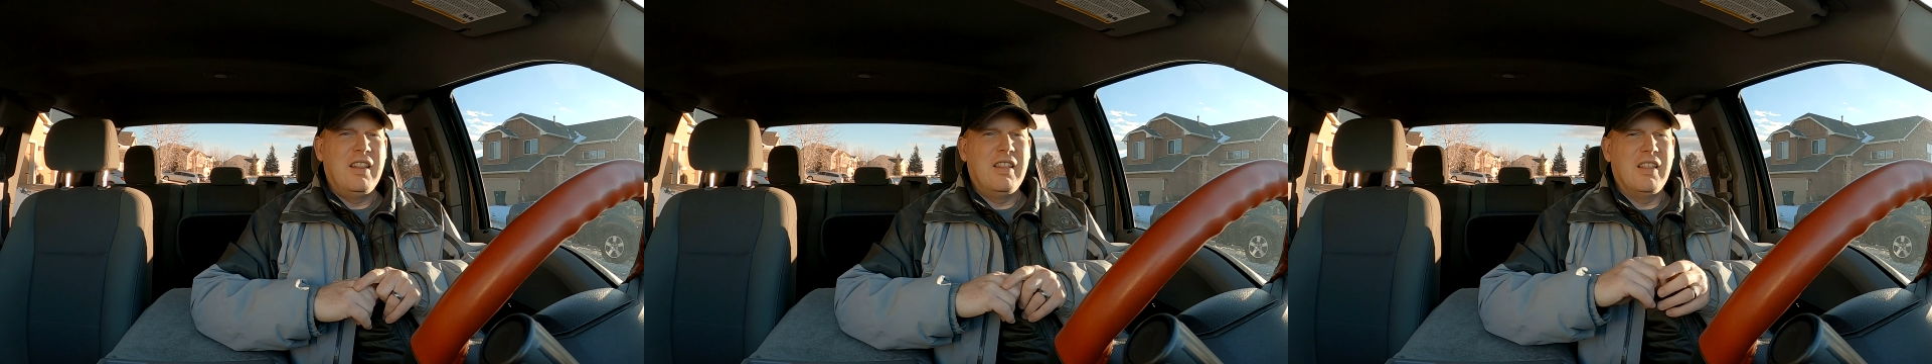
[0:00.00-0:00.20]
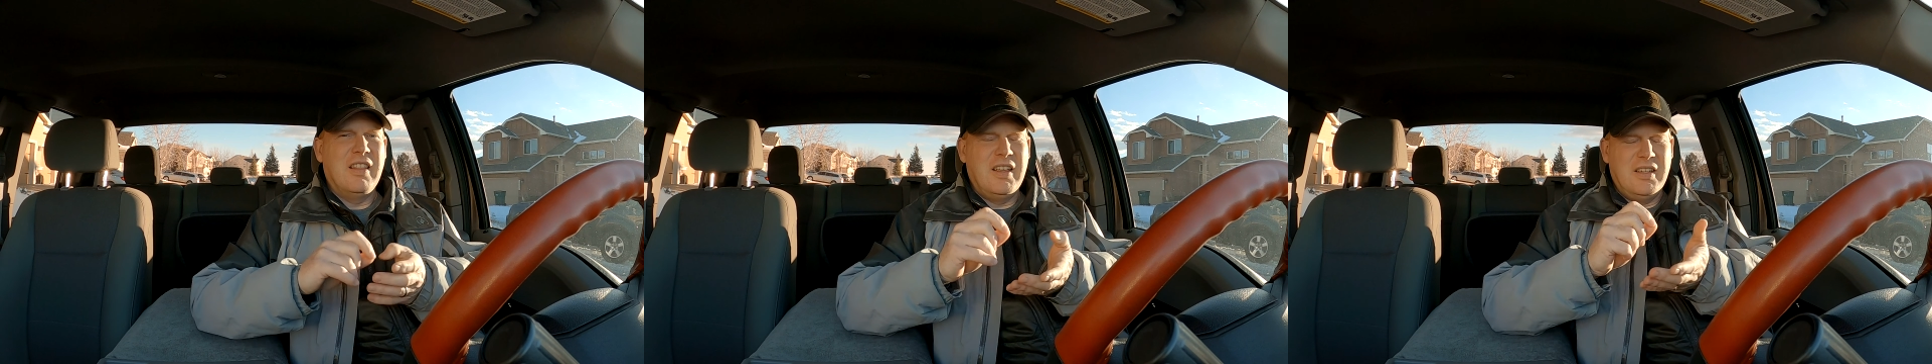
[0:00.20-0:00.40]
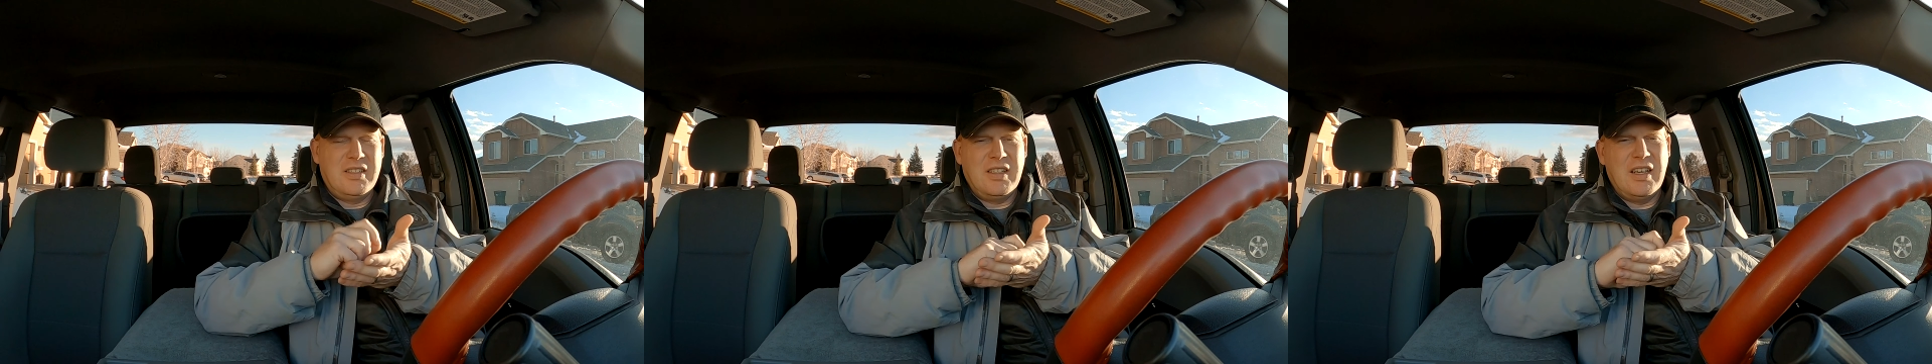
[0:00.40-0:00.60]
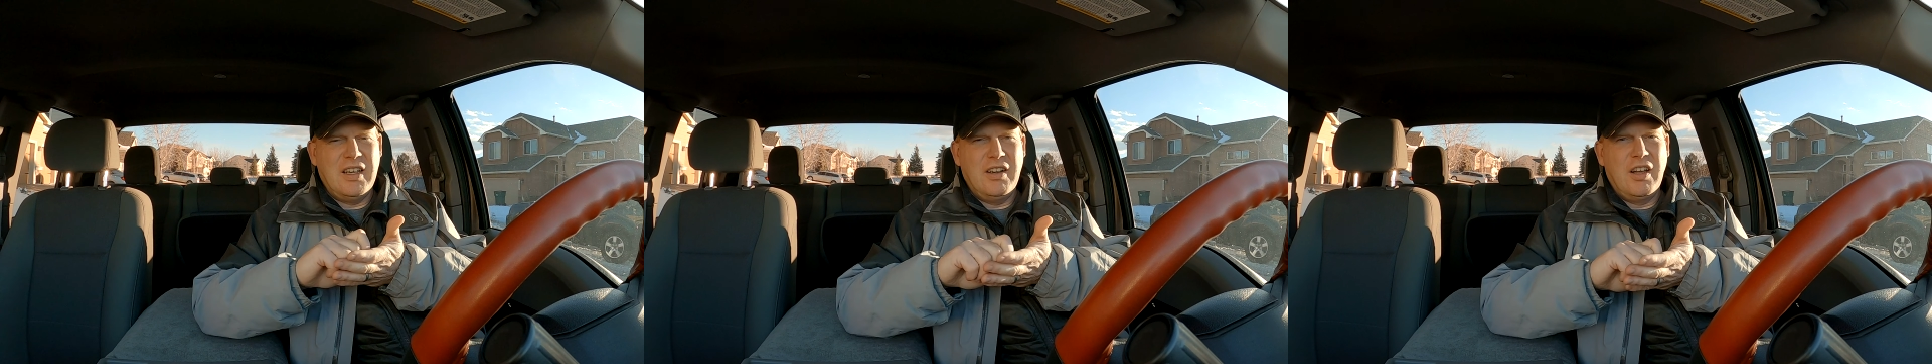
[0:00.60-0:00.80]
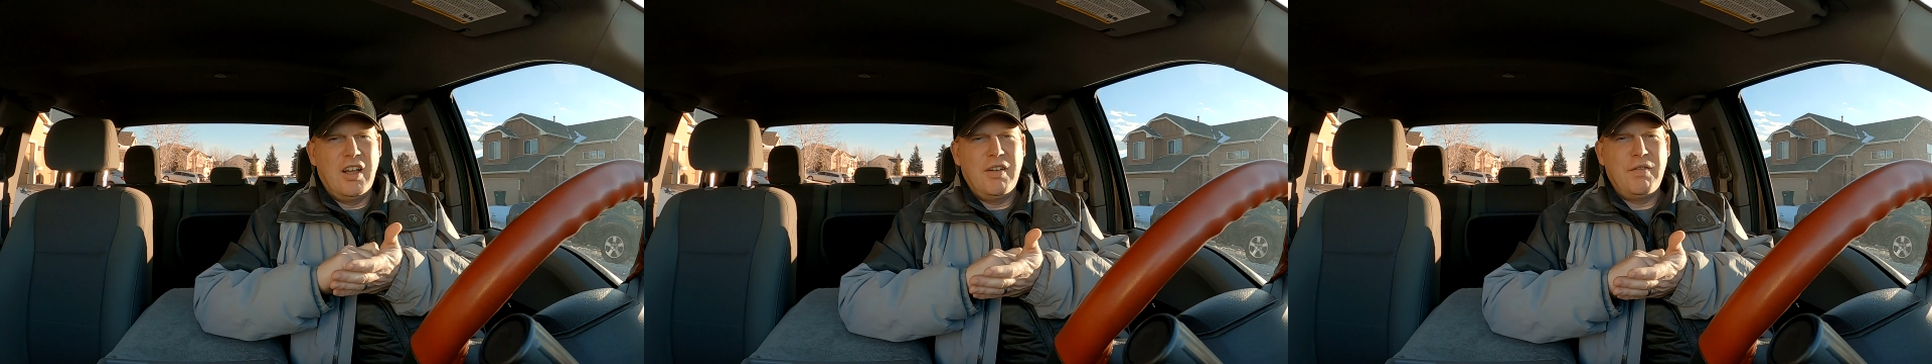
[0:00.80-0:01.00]
then they
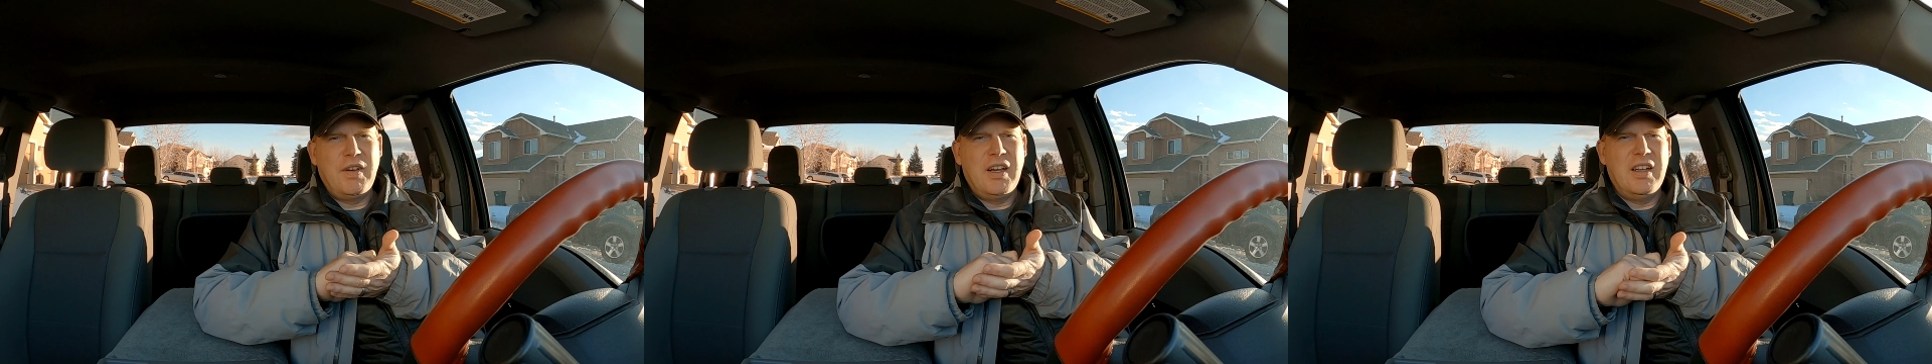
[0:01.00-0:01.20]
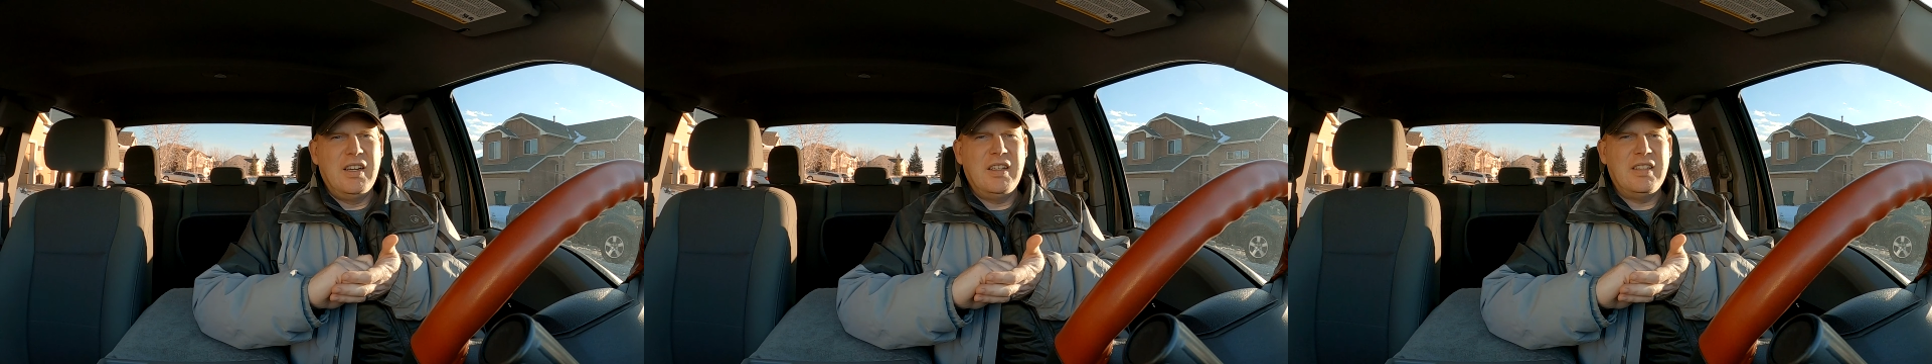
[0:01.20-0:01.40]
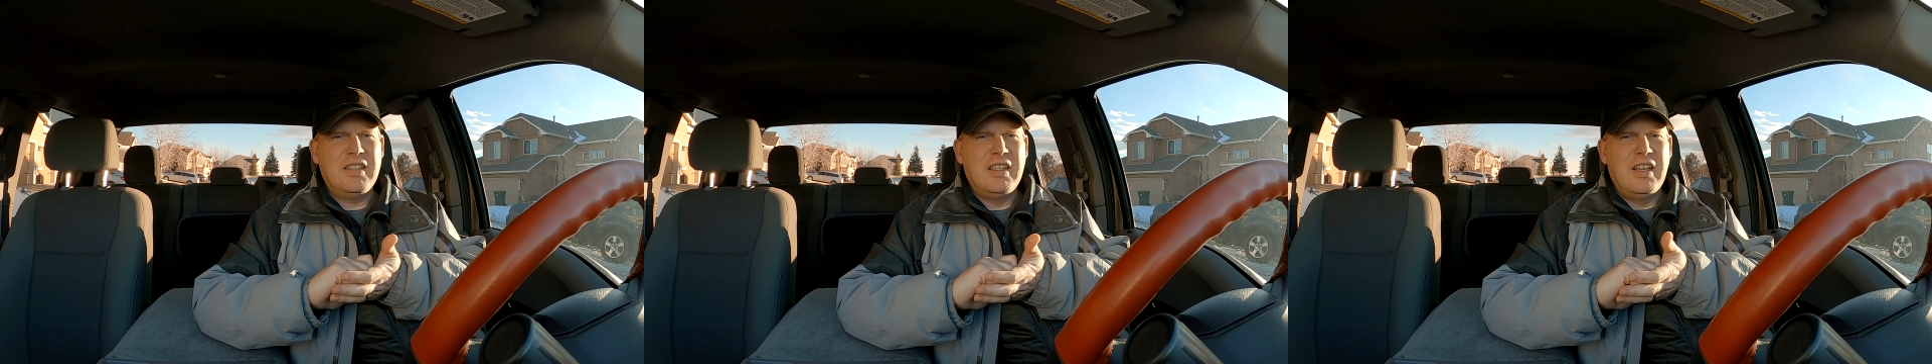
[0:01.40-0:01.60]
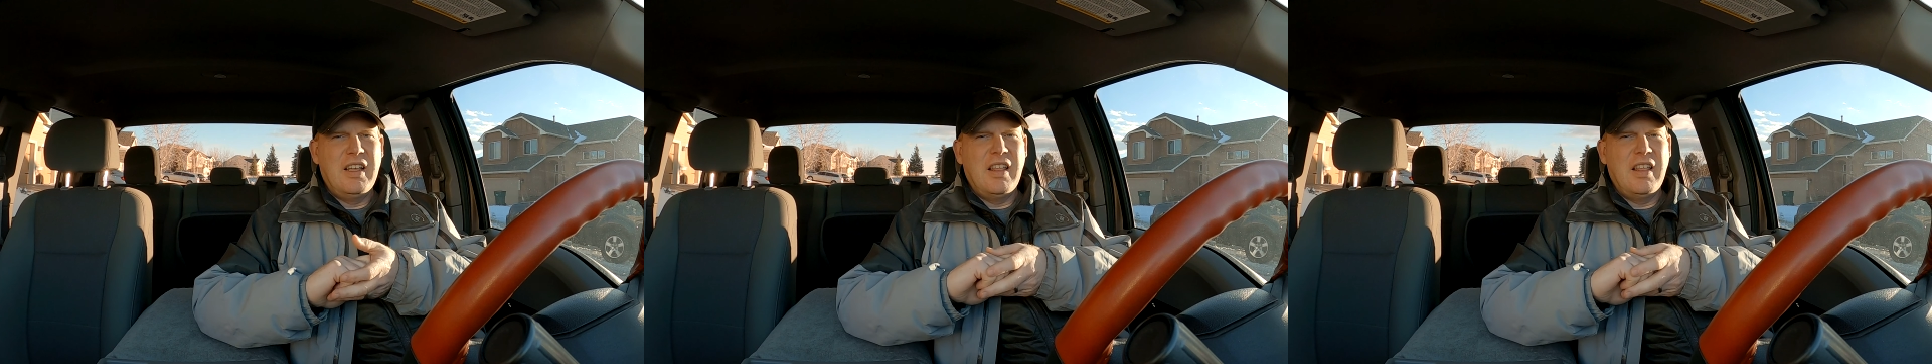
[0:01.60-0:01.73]
sign off on it.